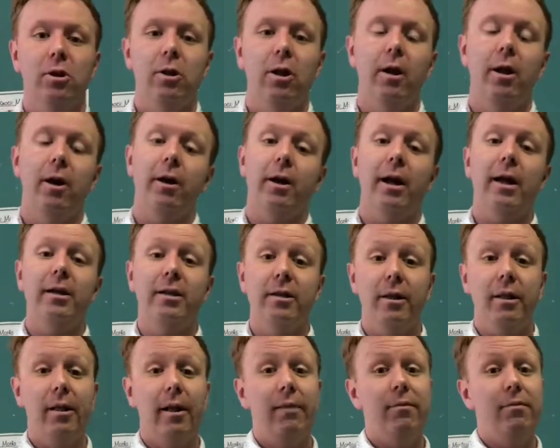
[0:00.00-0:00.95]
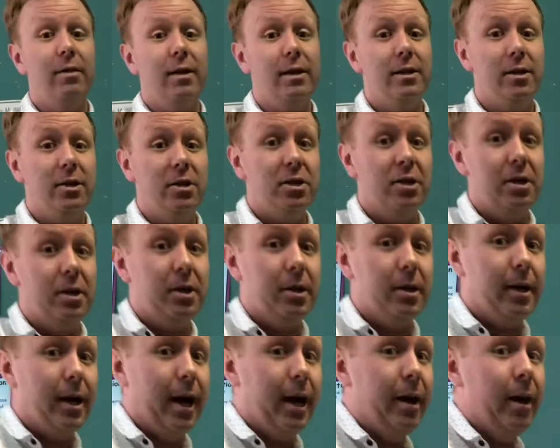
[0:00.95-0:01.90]
Clark. It's lovely to see you
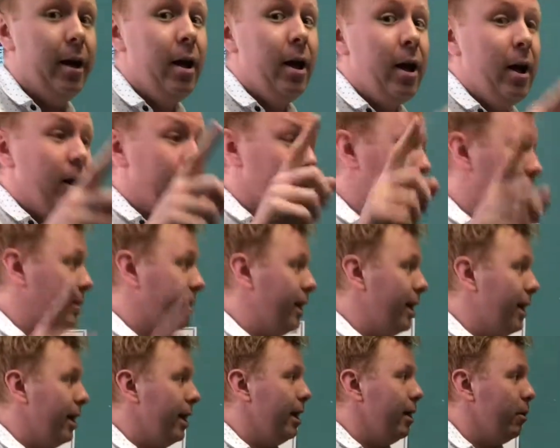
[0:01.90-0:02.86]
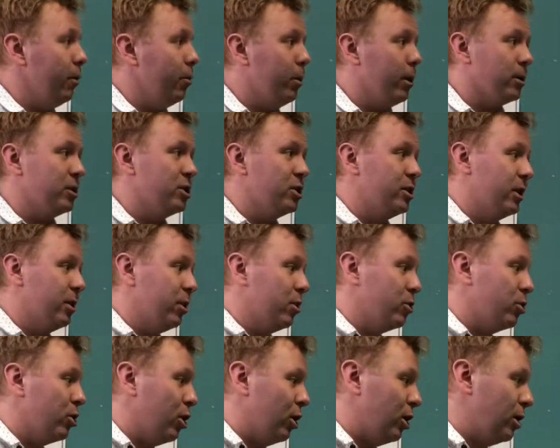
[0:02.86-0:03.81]
again. Today we are still
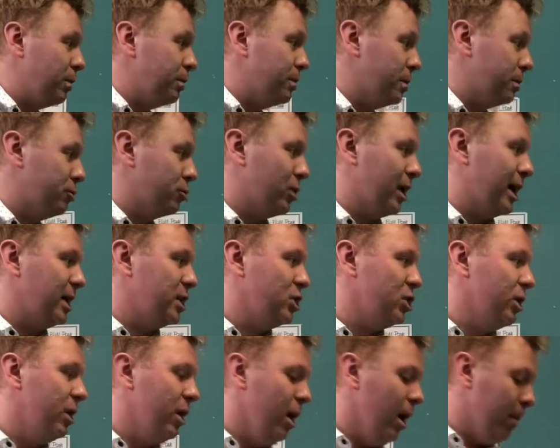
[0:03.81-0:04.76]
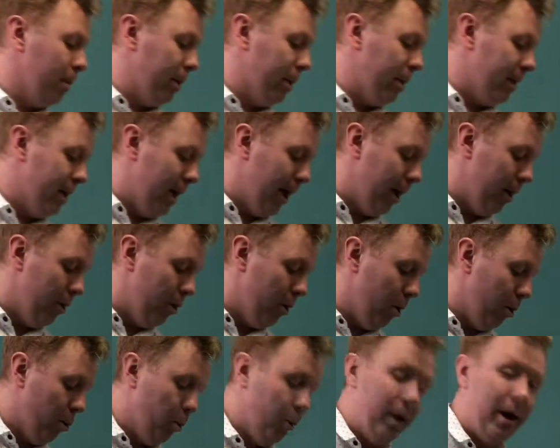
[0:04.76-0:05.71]
on column subtraction, but now
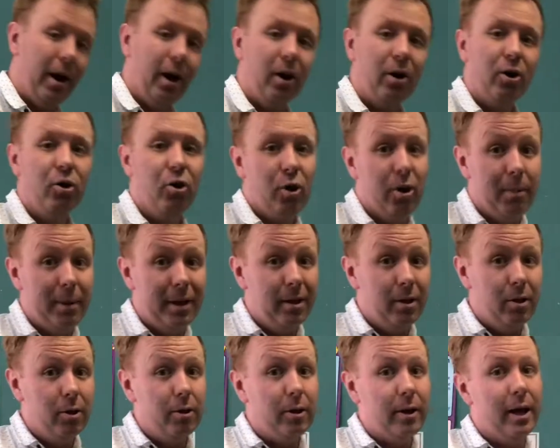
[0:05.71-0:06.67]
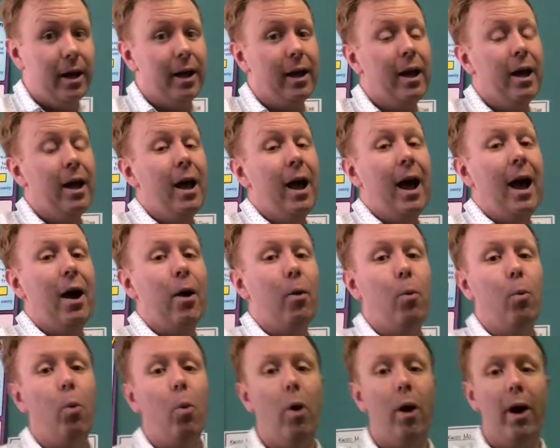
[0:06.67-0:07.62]
we are going to be looking
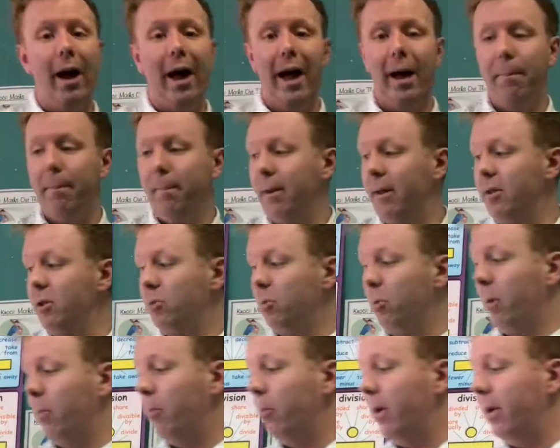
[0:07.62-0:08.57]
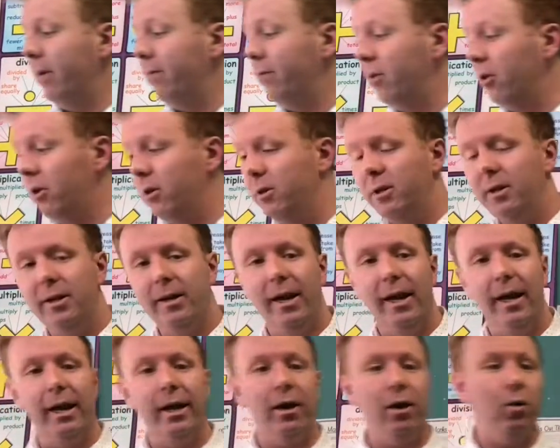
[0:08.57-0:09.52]
at what happens when we've got to
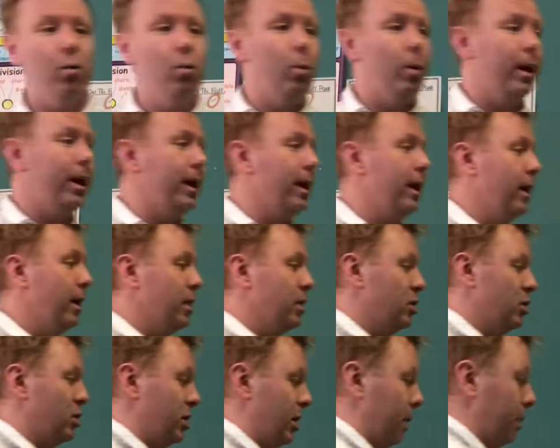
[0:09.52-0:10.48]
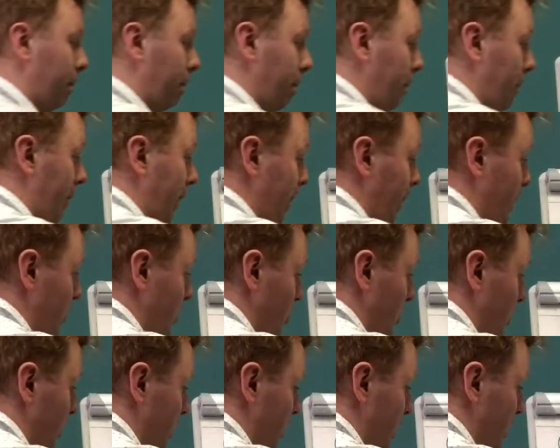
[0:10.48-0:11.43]
take away some money. So
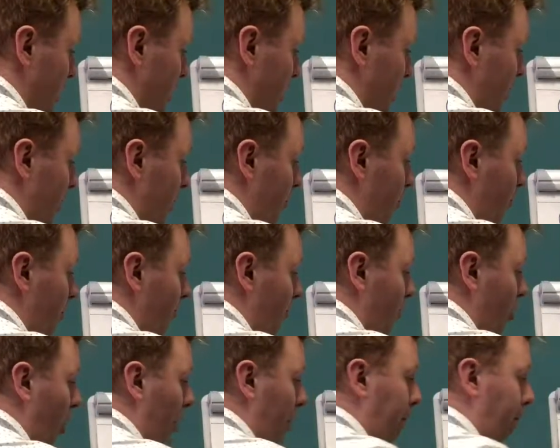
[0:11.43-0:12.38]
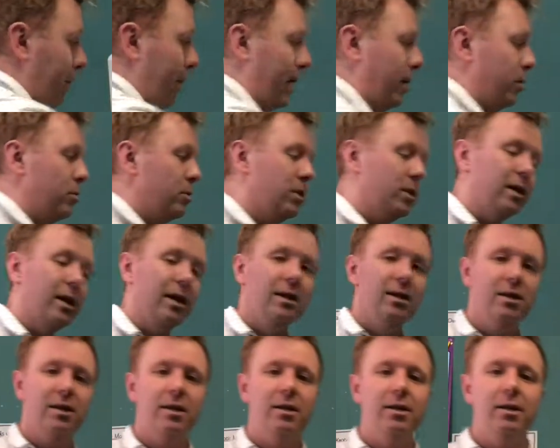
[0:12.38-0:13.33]
you can see we've got pound
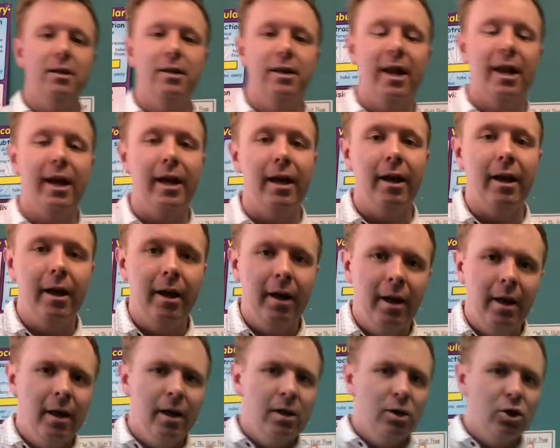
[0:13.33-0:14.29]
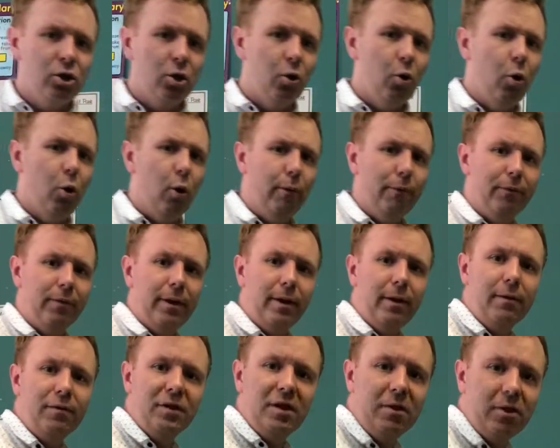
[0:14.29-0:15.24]
signs in today. So
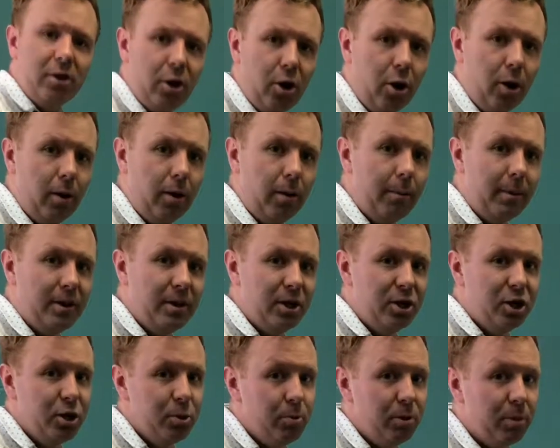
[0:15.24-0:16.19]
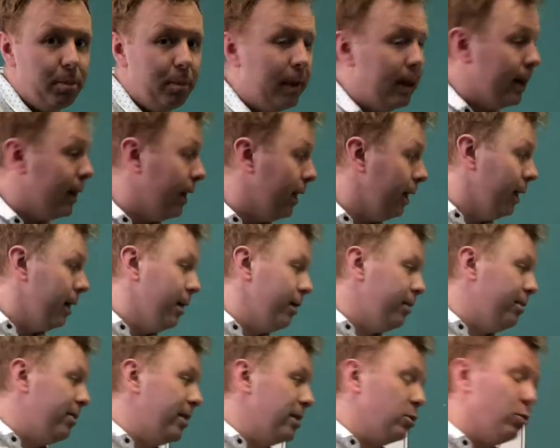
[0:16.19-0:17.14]
hopefully you've seen the column addition with money.
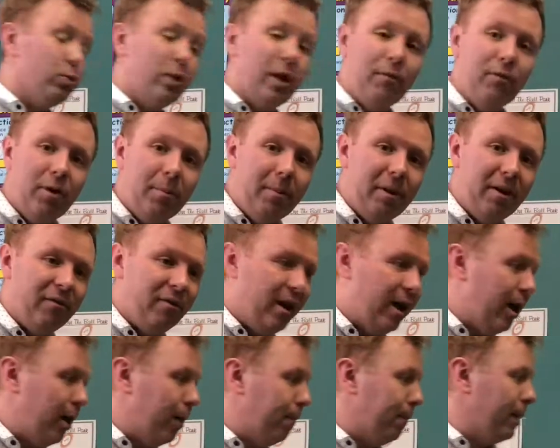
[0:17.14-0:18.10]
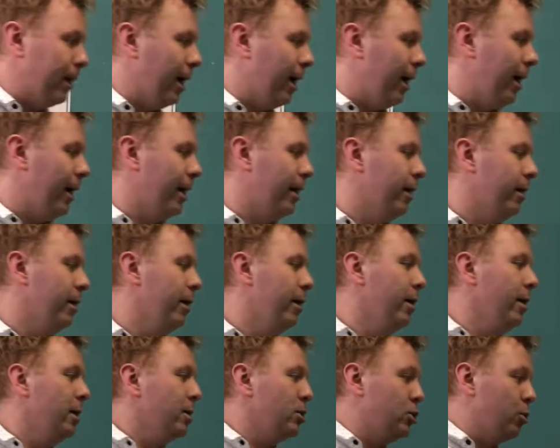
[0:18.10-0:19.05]
This will give you a bit of a helping hand.
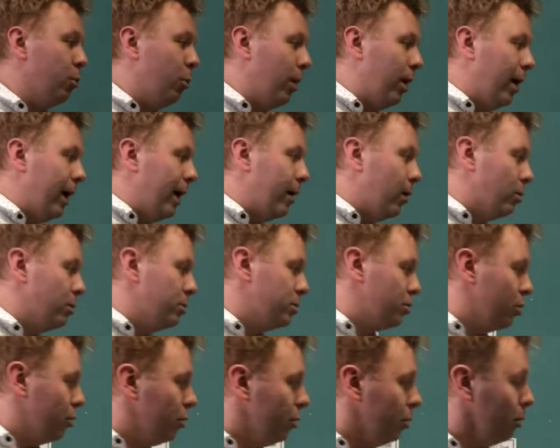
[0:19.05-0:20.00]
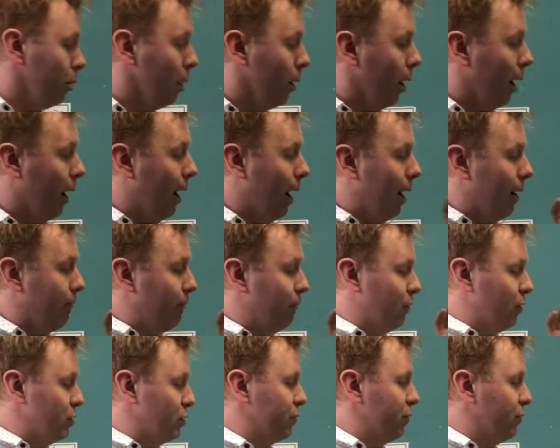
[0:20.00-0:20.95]
So what I always do, I
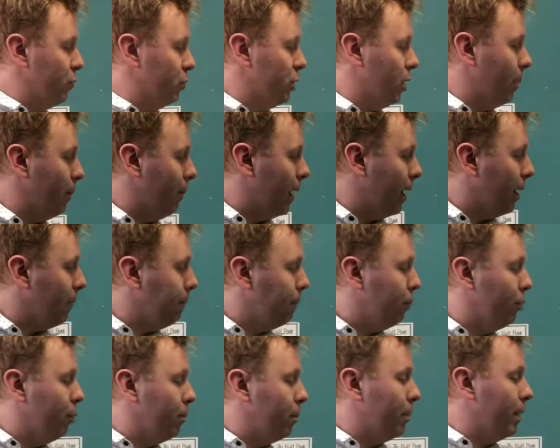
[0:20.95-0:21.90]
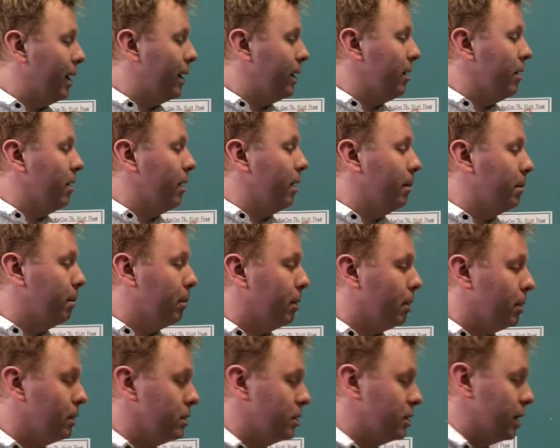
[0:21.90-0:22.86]
first of all come and I put my
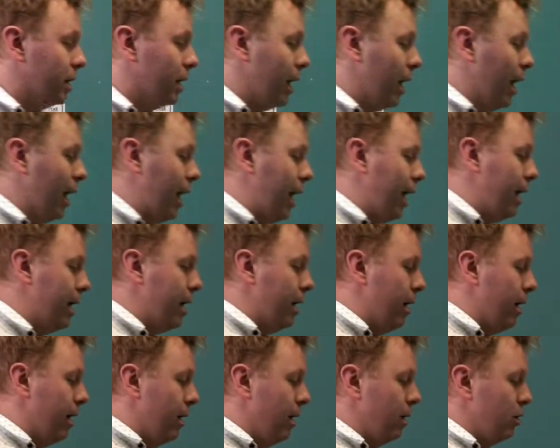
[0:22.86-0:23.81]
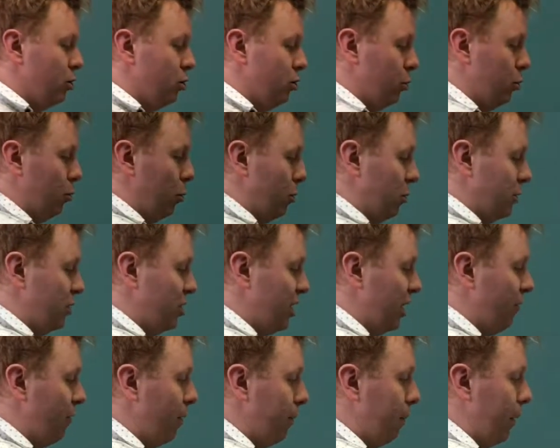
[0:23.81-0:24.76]
numbers in. So
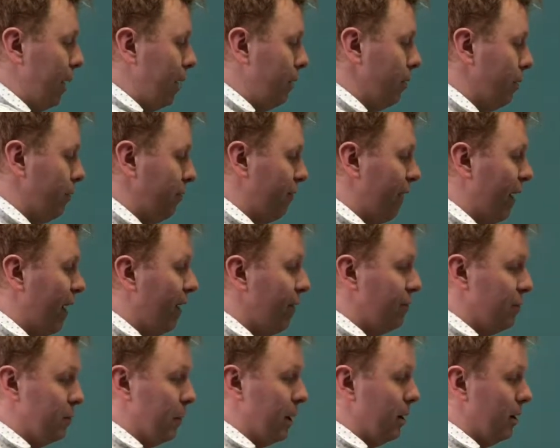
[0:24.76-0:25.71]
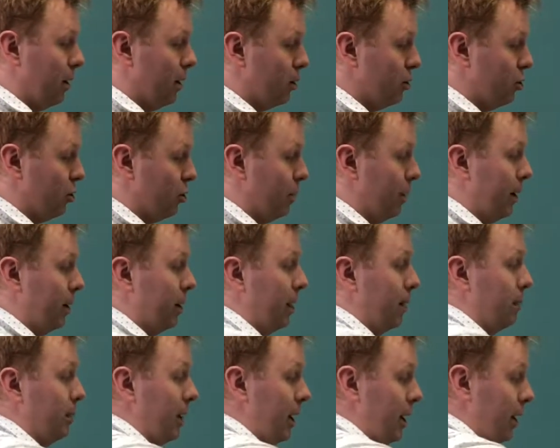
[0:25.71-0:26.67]
£7.5 is my larger amount.
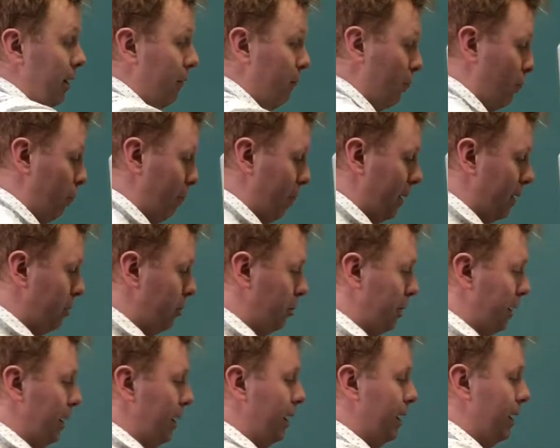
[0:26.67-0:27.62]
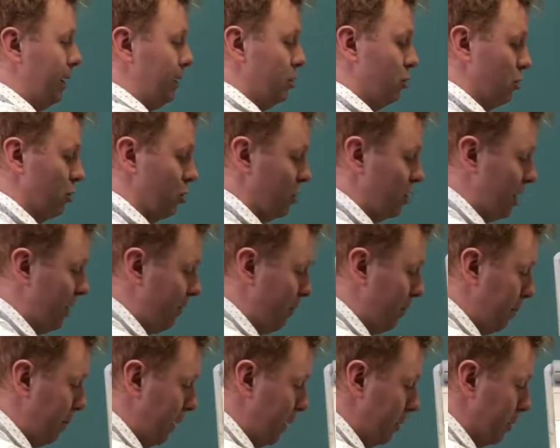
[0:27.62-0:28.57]
I'm taking £4.28. So
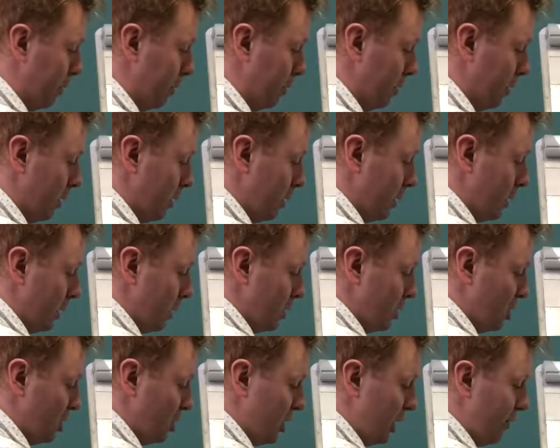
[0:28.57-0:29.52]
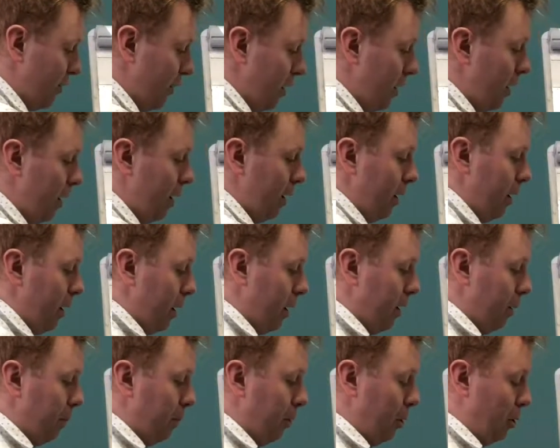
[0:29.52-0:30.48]
£7. 7
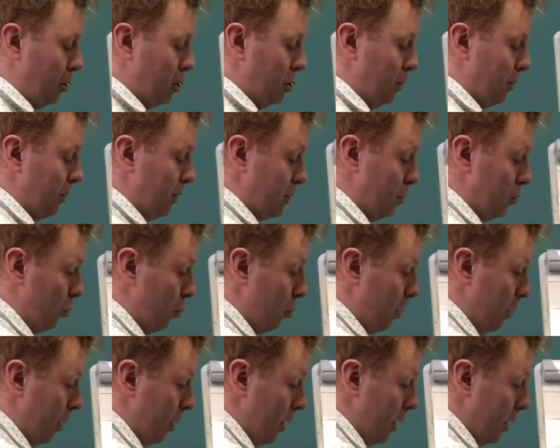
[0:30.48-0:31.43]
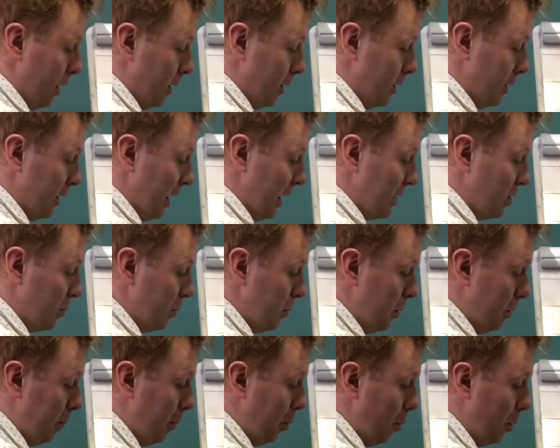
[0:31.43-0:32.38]
box of its own.
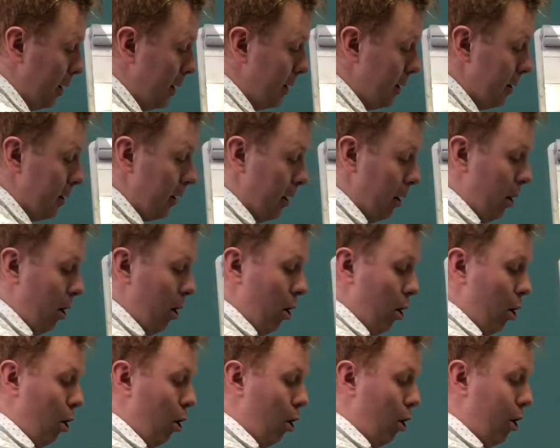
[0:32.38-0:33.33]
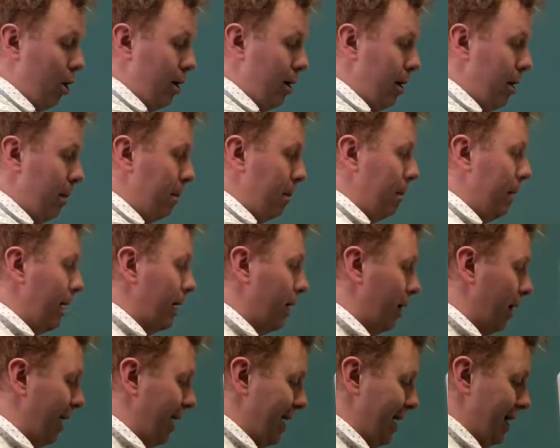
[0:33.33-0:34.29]
Decimal point on my
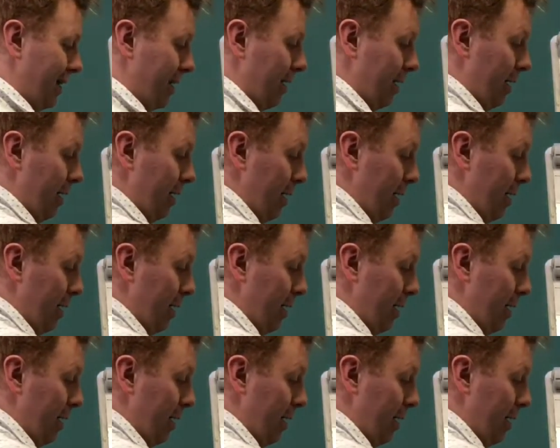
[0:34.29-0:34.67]
line.